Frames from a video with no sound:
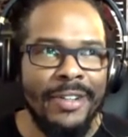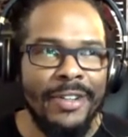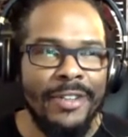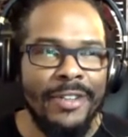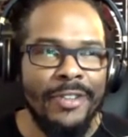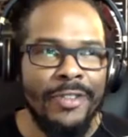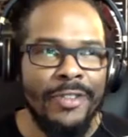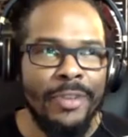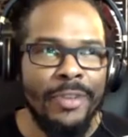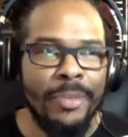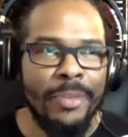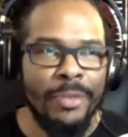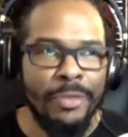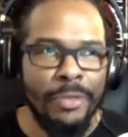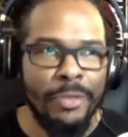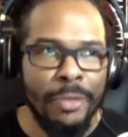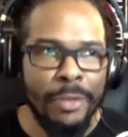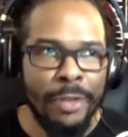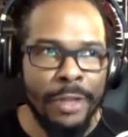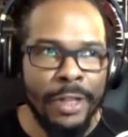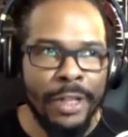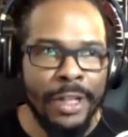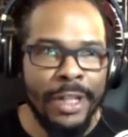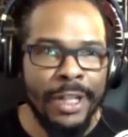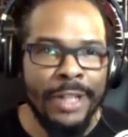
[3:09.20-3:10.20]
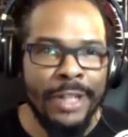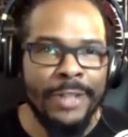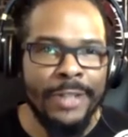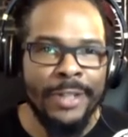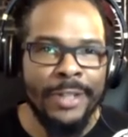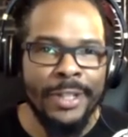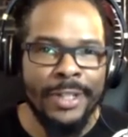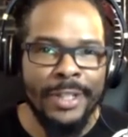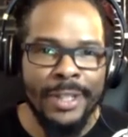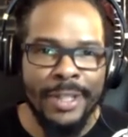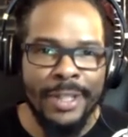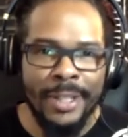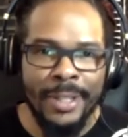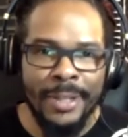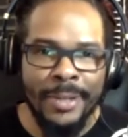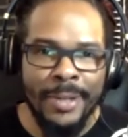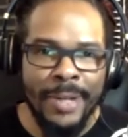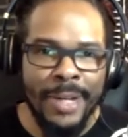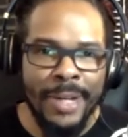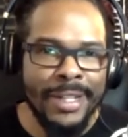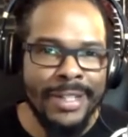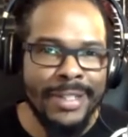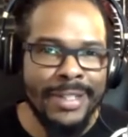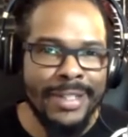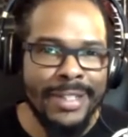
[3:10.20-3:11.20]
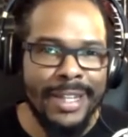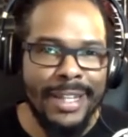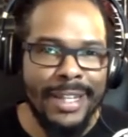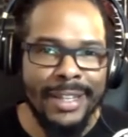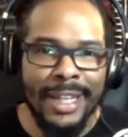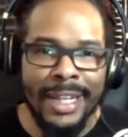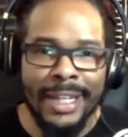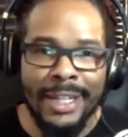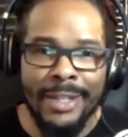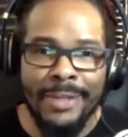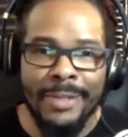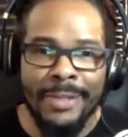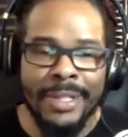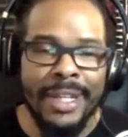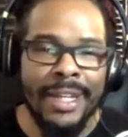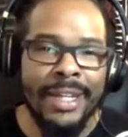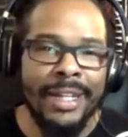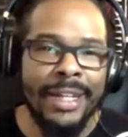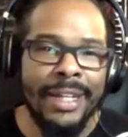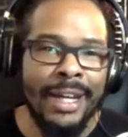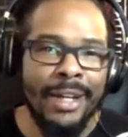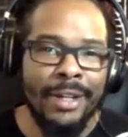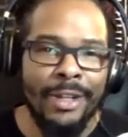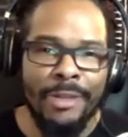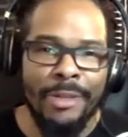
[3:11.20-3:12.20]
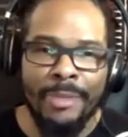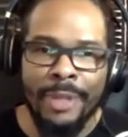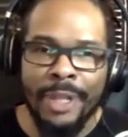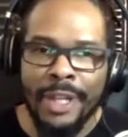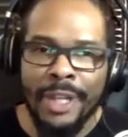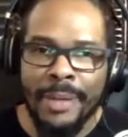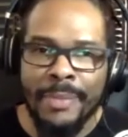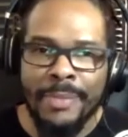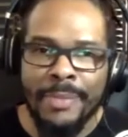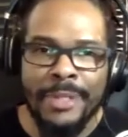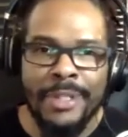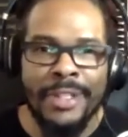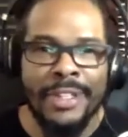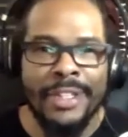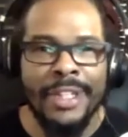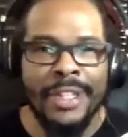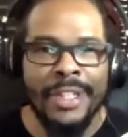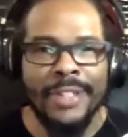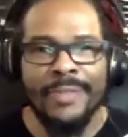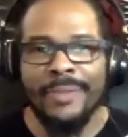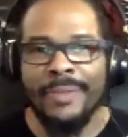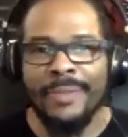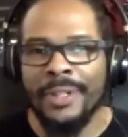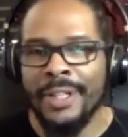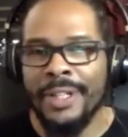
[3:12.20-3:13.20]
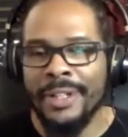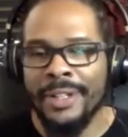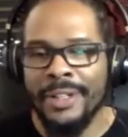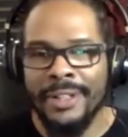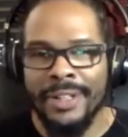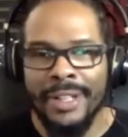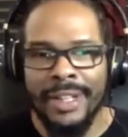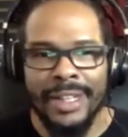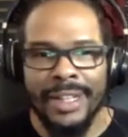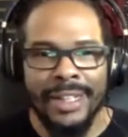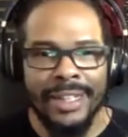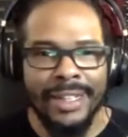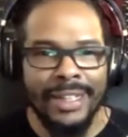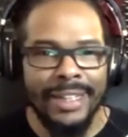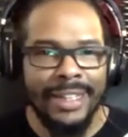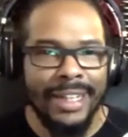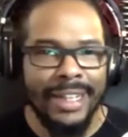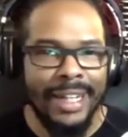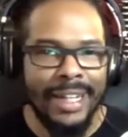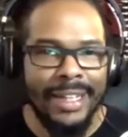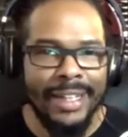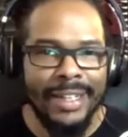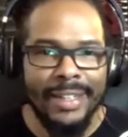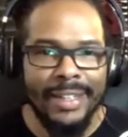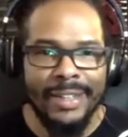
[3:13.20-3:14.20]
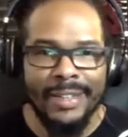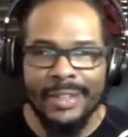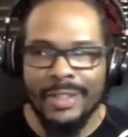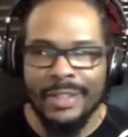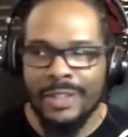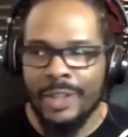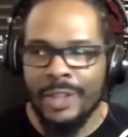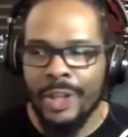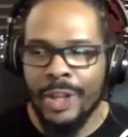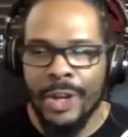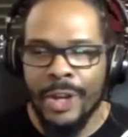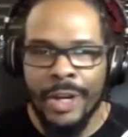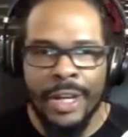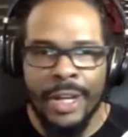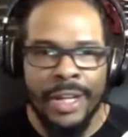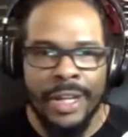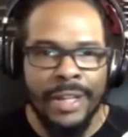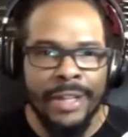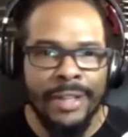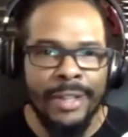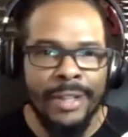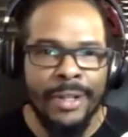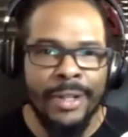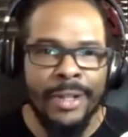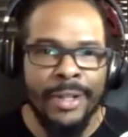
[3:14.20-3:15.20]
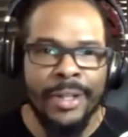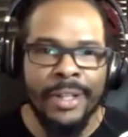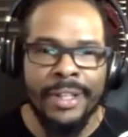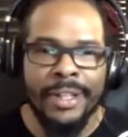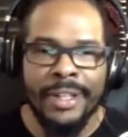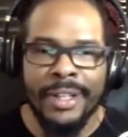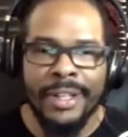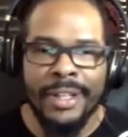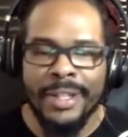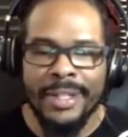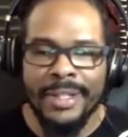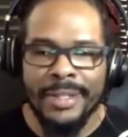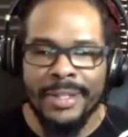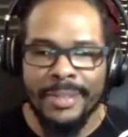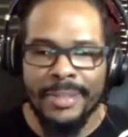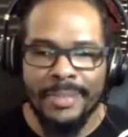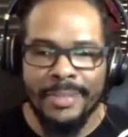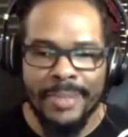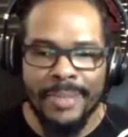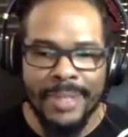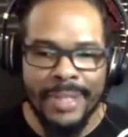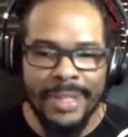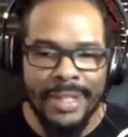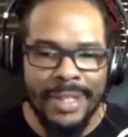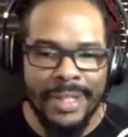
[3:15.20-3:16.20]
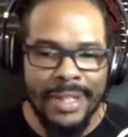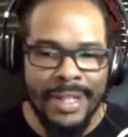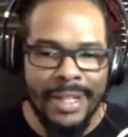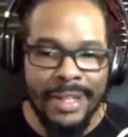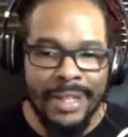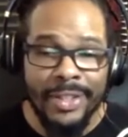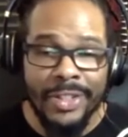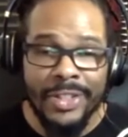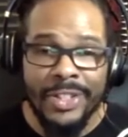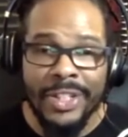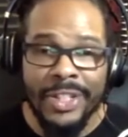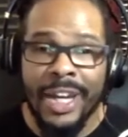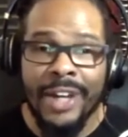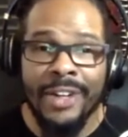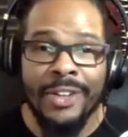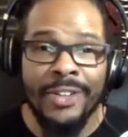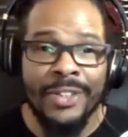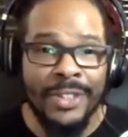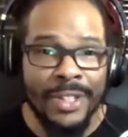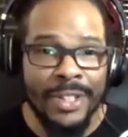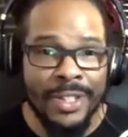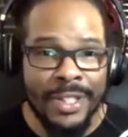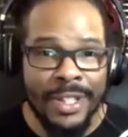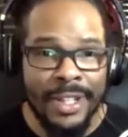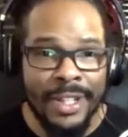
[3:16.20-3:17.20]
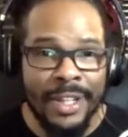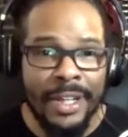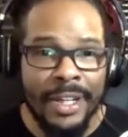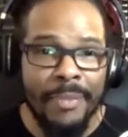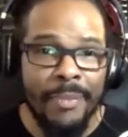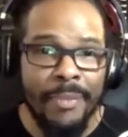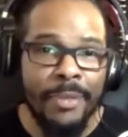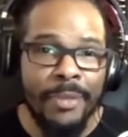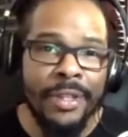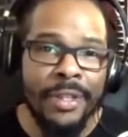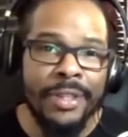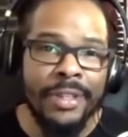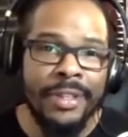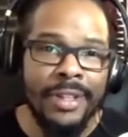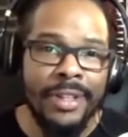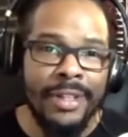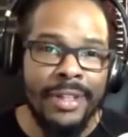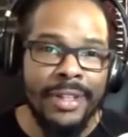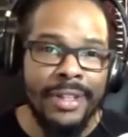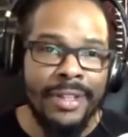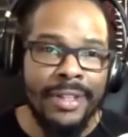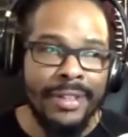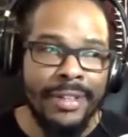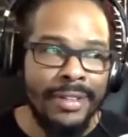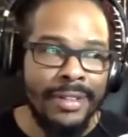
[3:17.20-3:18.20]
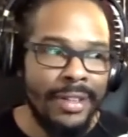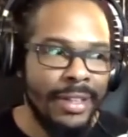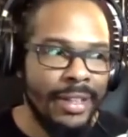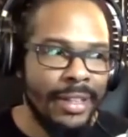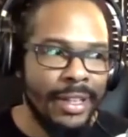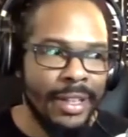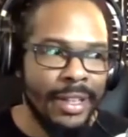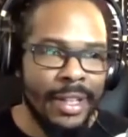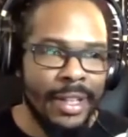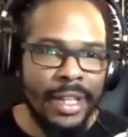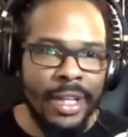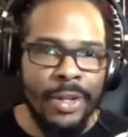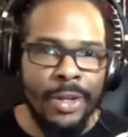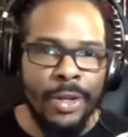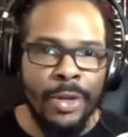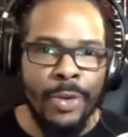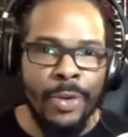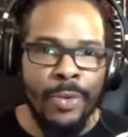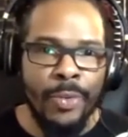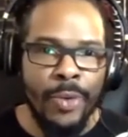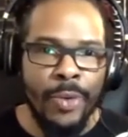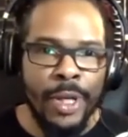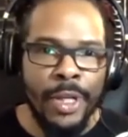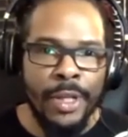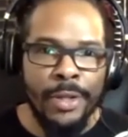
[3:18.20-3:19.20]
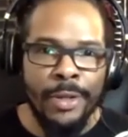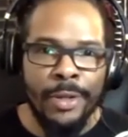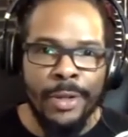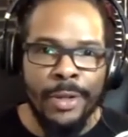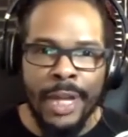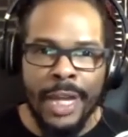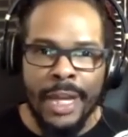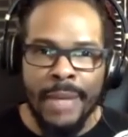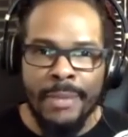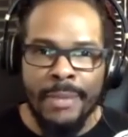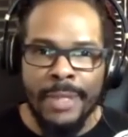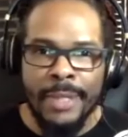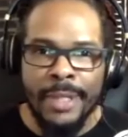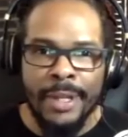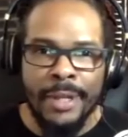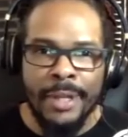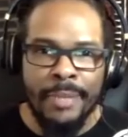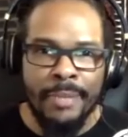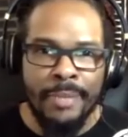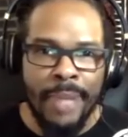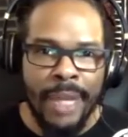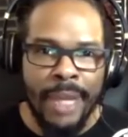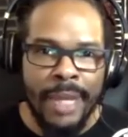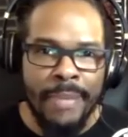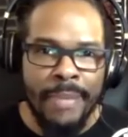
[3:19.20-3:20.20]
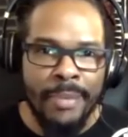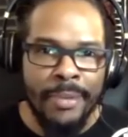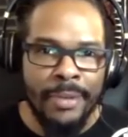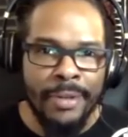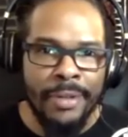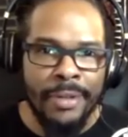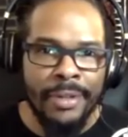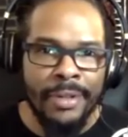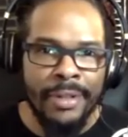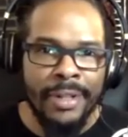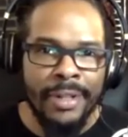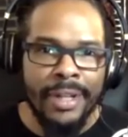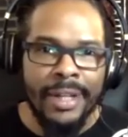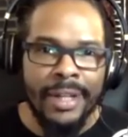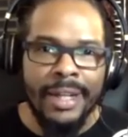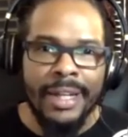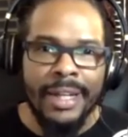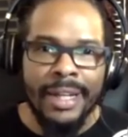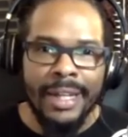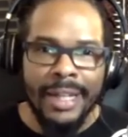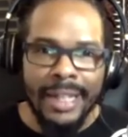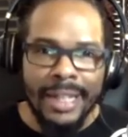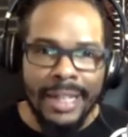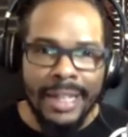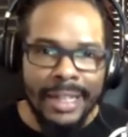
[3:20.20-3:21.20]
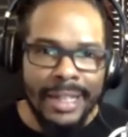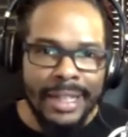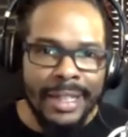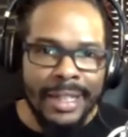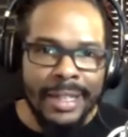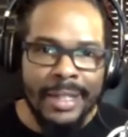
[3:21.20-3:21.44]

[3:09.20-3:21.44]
from a foreign country to the U.S. and like you said, how do you become successful here? Like yeah. learning, learning the customs, the yeah. challenges that come with, you know, when your name is on paper. Mm-hmm.